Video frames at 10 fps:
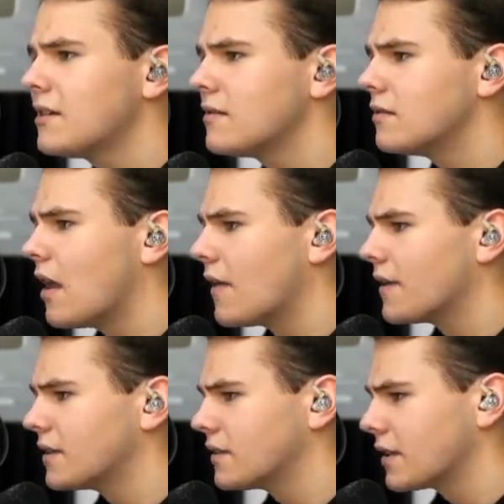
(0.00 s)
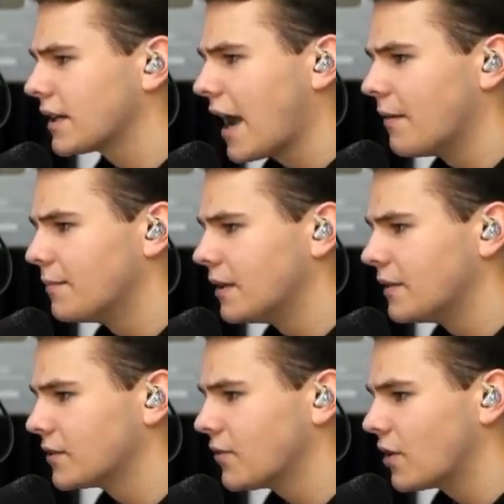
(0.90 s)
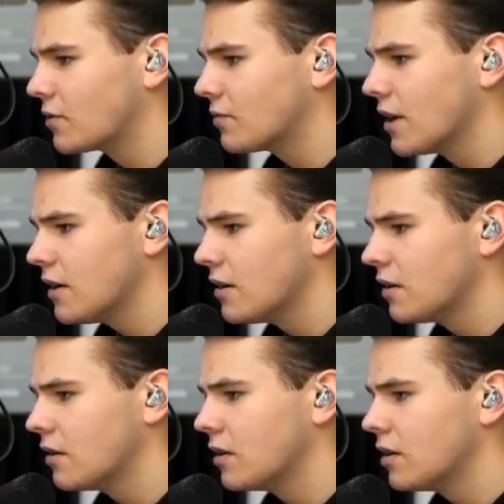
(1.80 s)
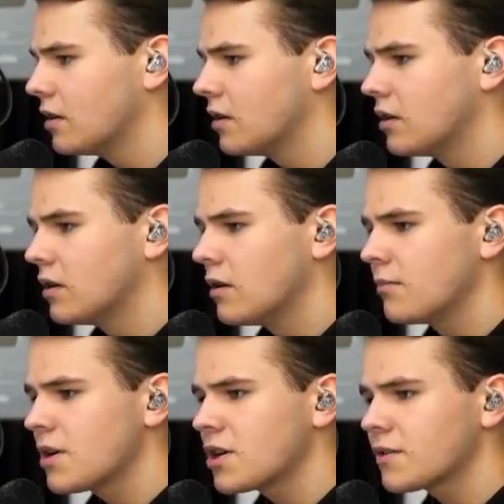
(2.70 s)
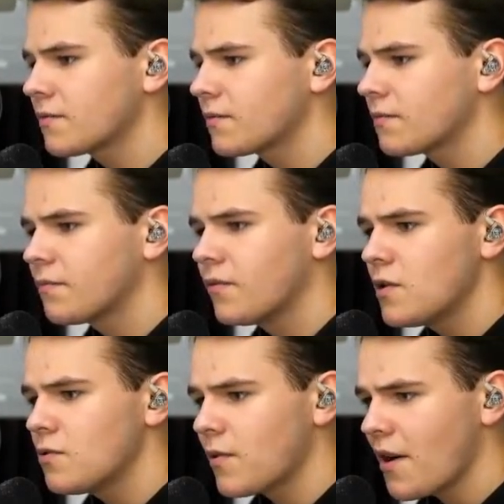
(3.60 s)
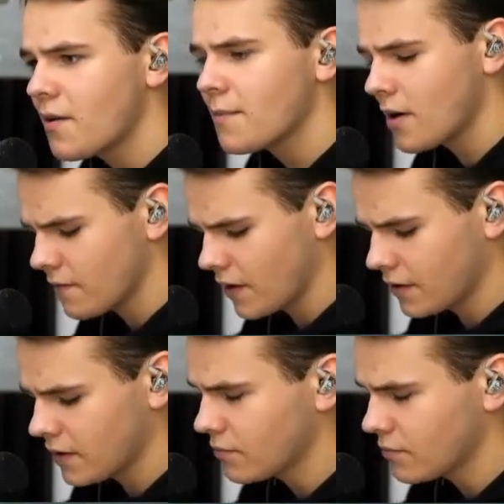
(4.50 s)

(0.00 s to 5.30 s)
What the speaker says: Is it? Yeah, that can't be this far away. We just flew right above